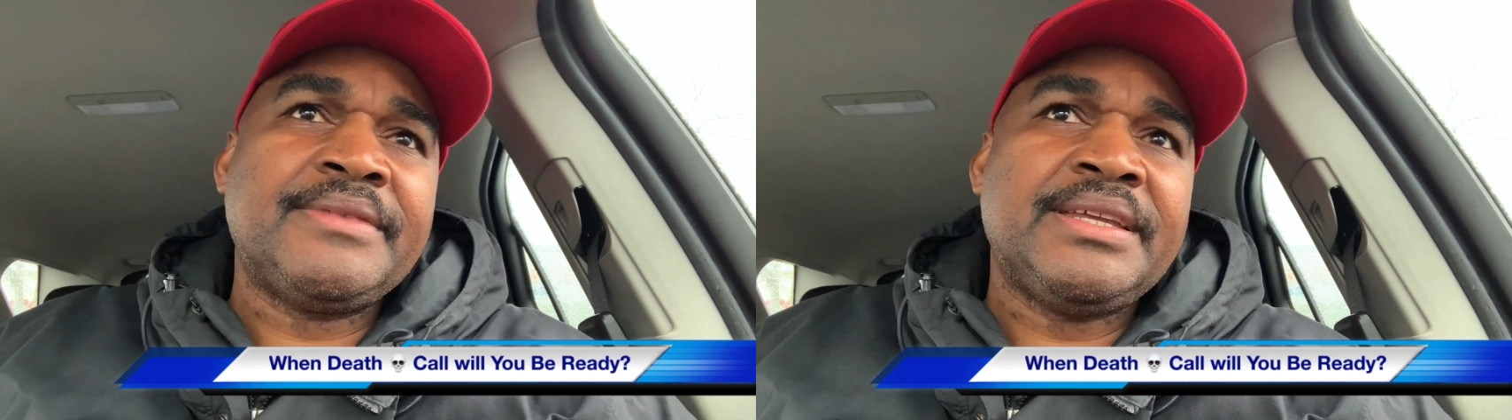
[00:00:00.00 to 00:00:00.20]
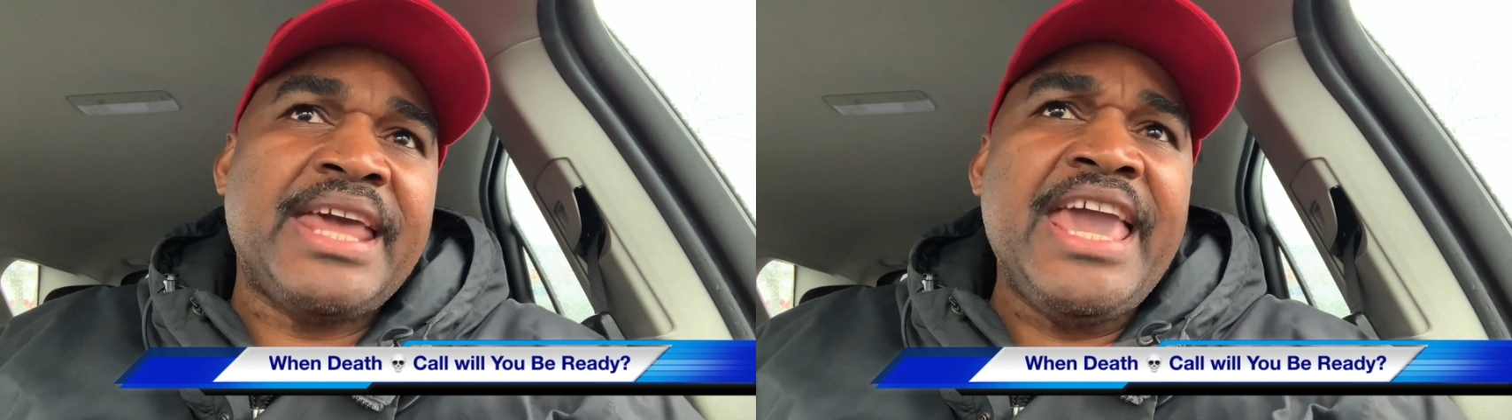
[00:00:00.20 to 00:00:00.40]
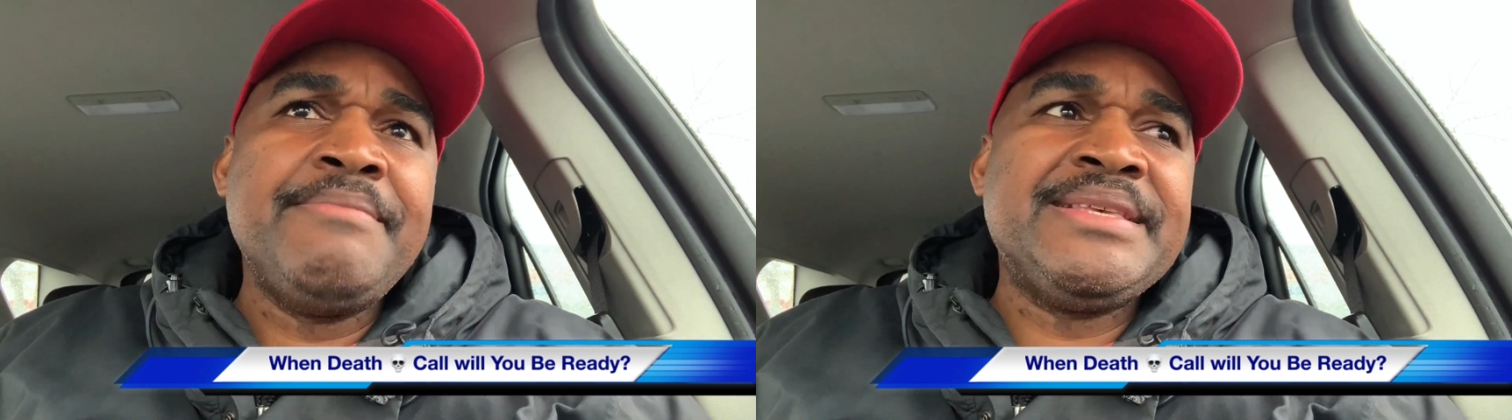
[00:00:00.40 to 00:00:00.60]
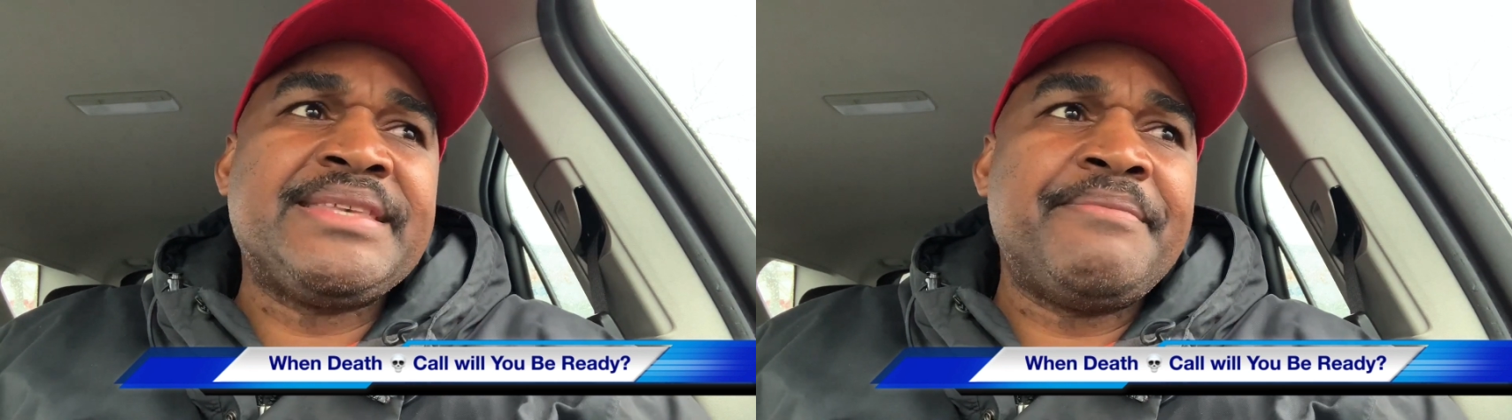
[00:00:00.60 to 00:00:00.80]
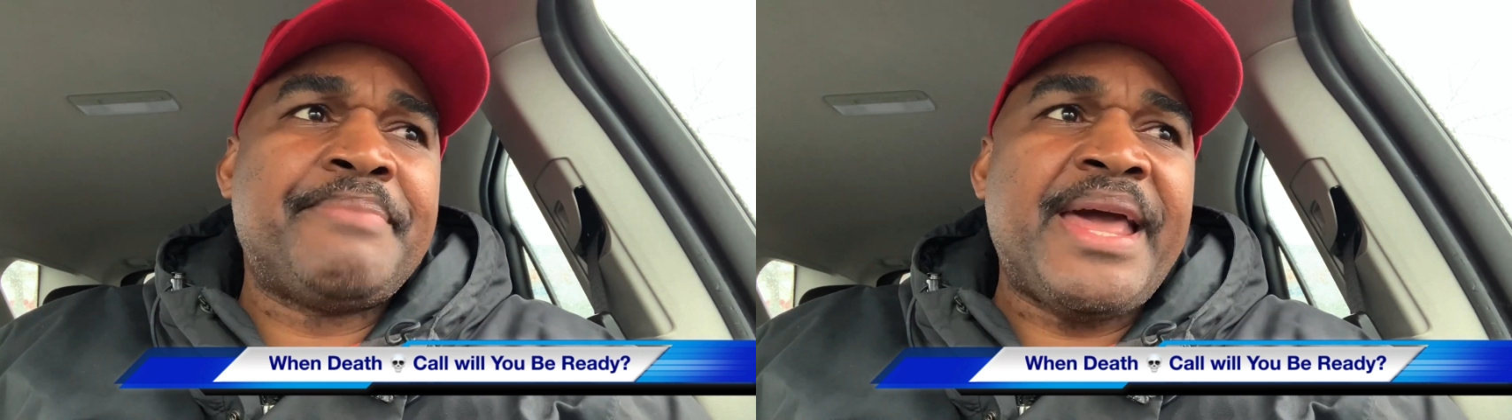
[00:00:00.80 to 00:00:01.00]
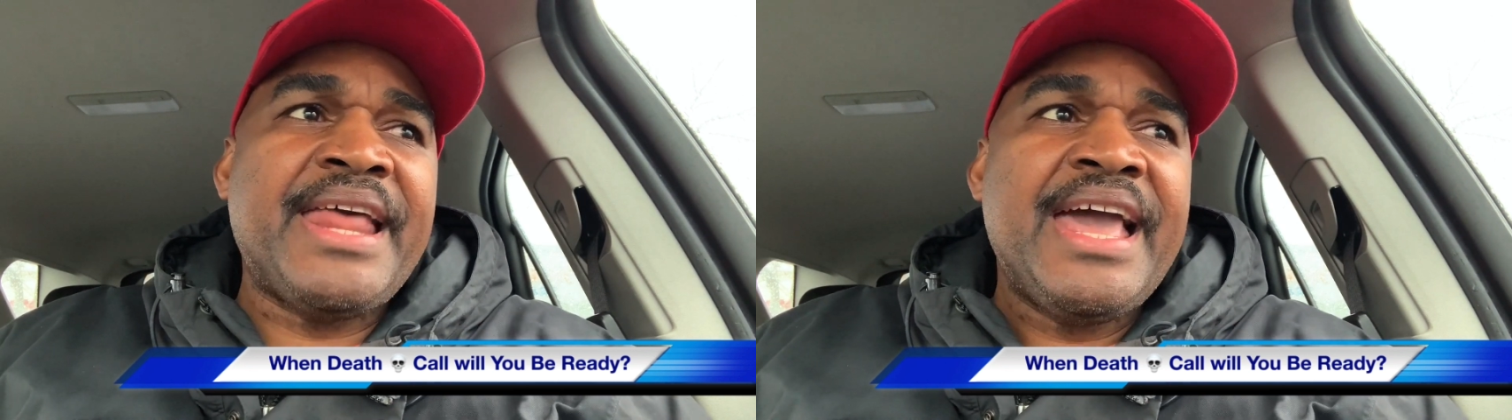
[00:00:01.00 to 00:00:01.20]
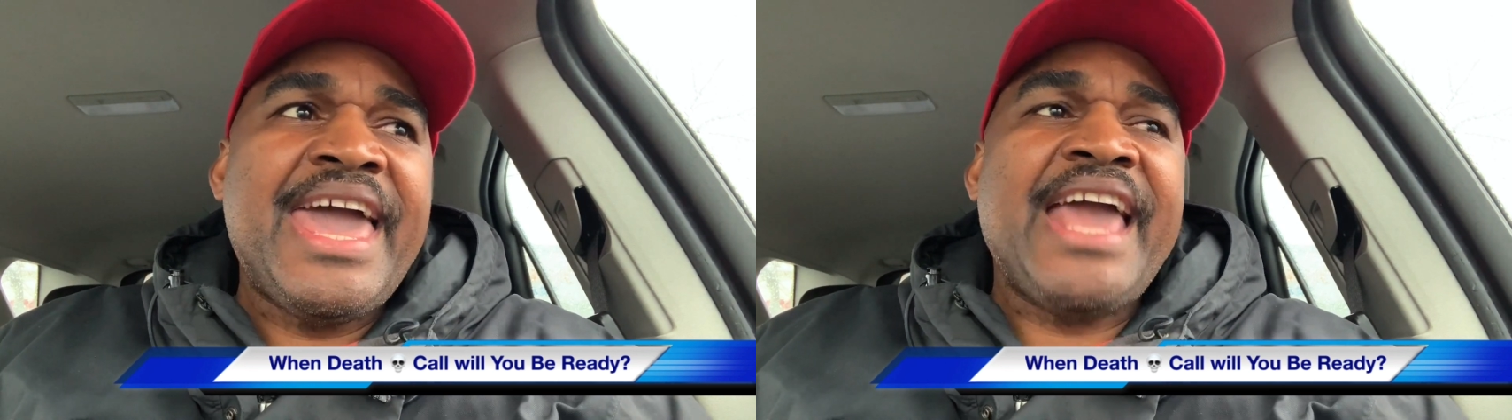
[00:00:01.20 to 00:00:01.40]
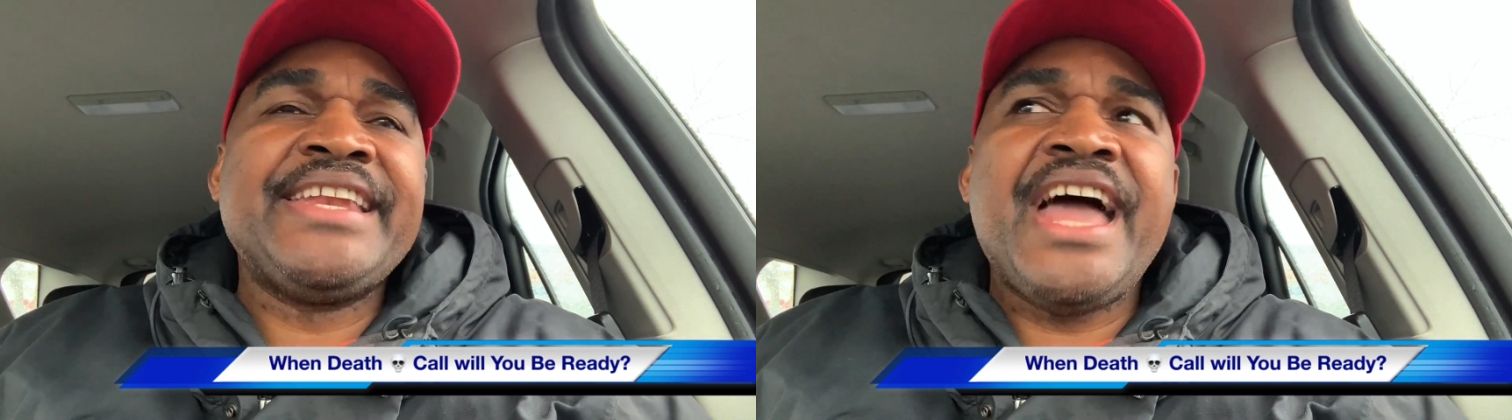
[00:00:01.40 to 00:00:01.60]
The ABC plan,
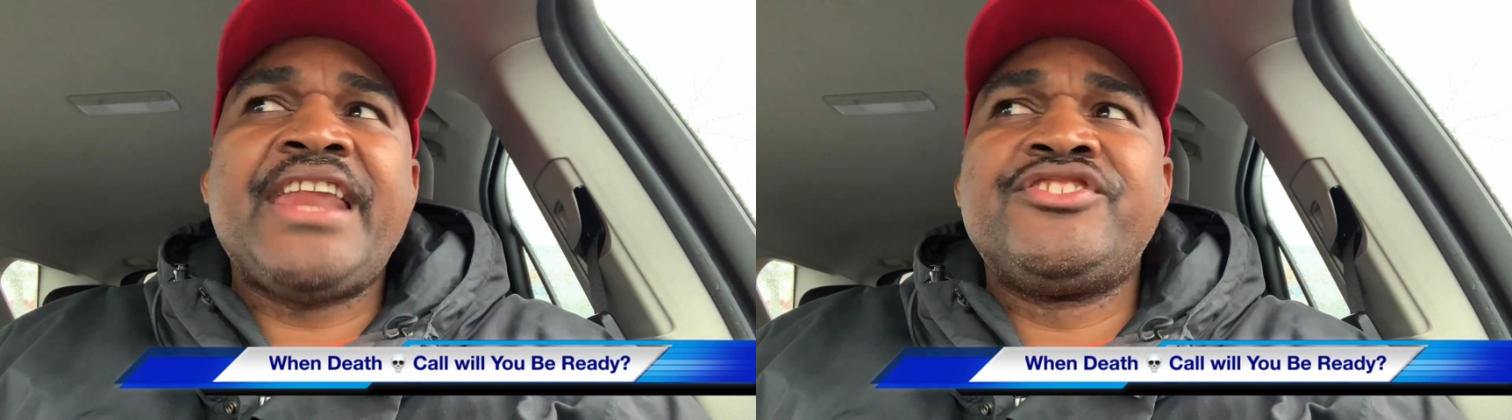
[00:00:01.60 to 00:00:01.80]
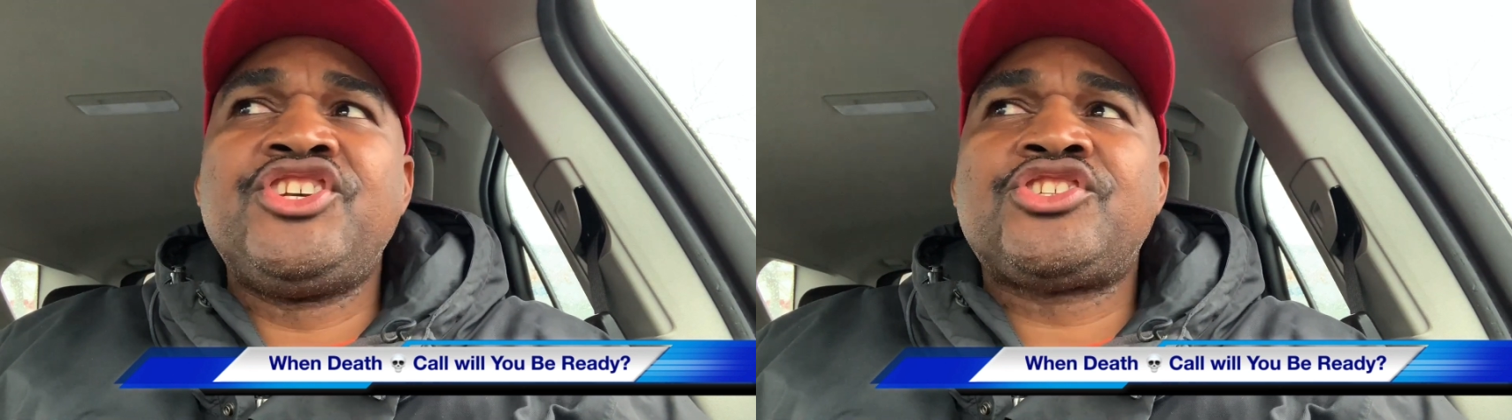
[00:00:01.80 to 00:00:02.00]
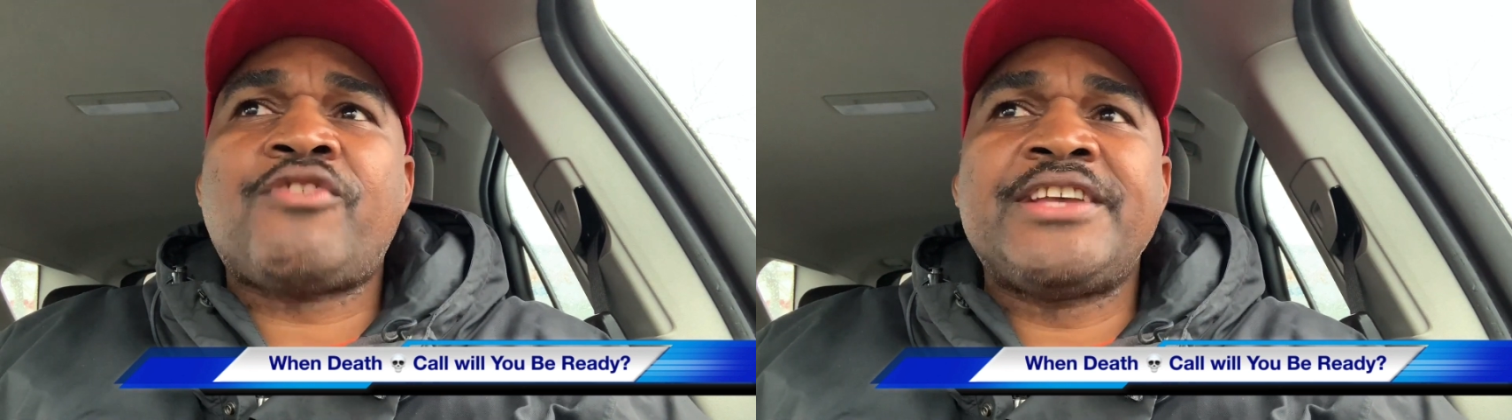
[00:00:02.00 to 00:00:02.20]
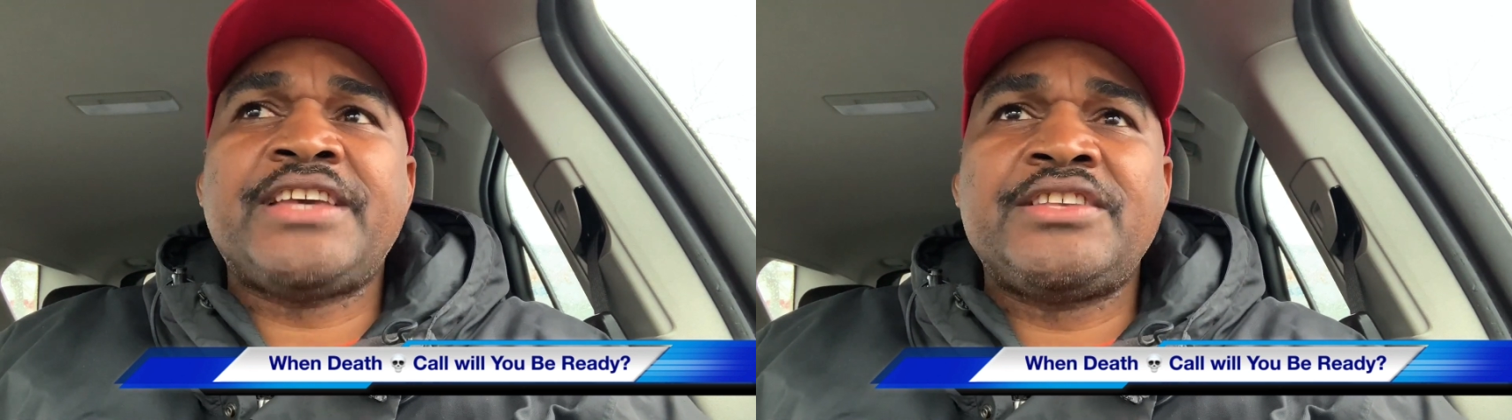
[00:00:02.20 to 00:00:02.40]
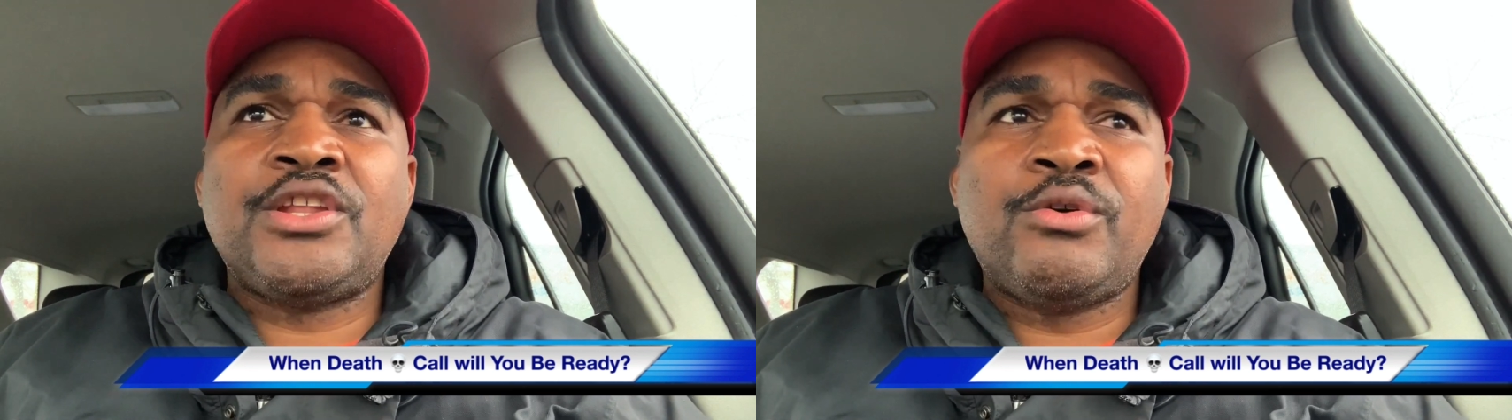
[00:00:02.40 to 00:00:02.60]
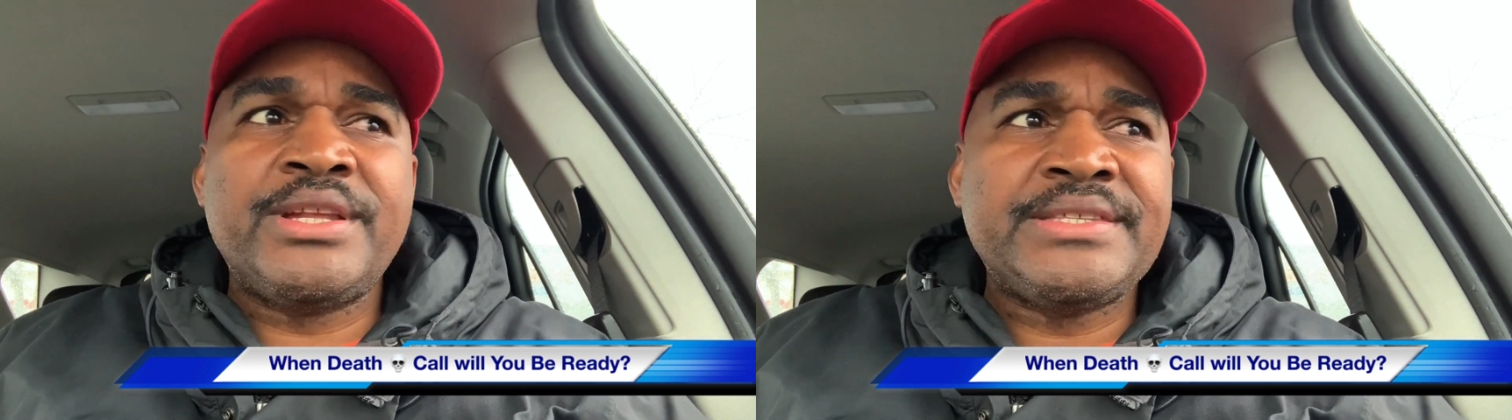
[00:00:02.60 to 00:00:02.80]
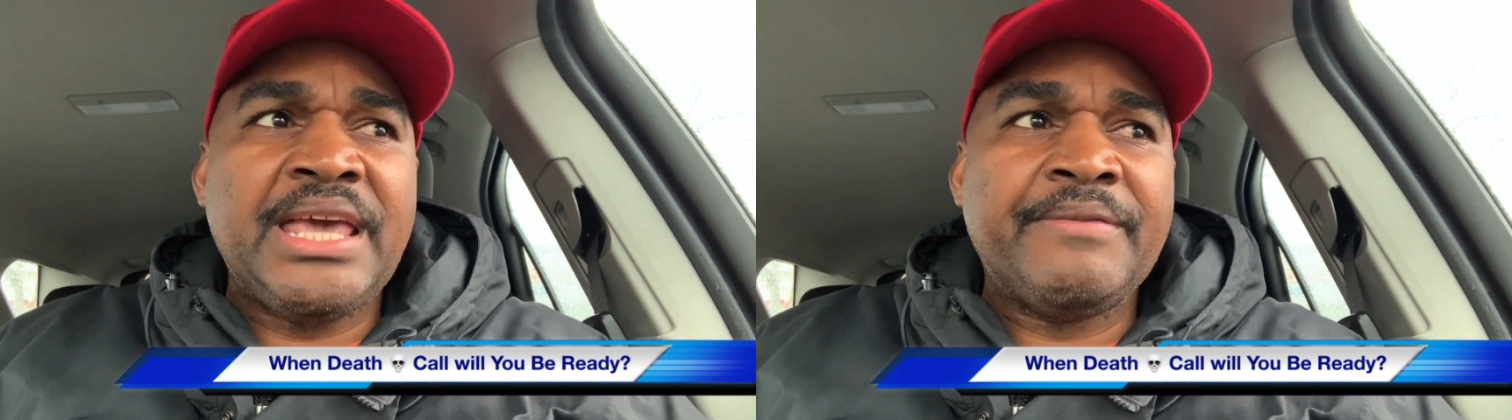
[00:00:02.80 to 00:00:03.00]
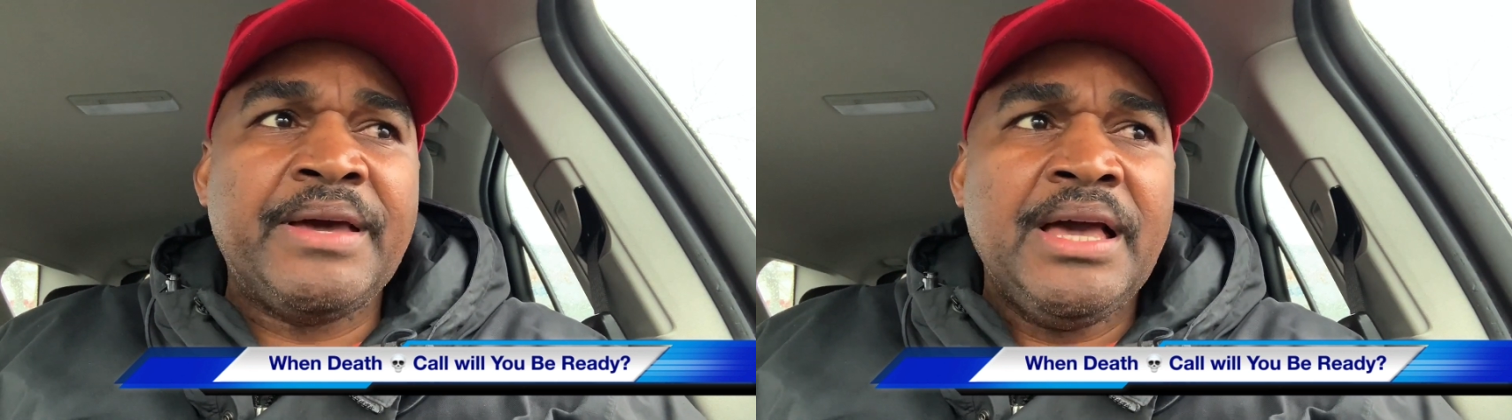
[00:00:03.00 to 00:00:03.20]
acknowledge Jesus Christ as your Lord and
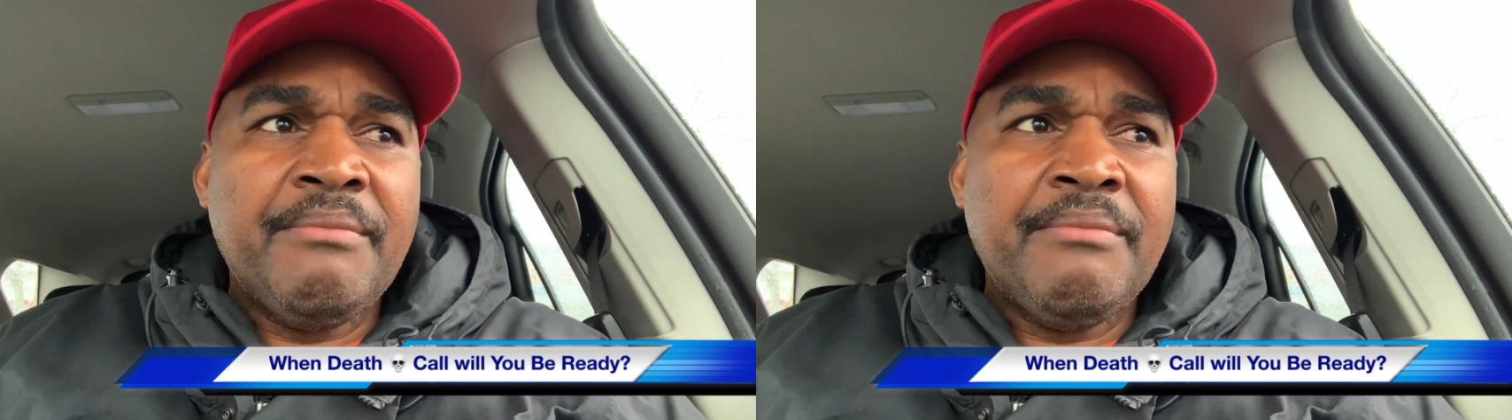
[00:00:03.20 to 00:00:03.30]
Savior,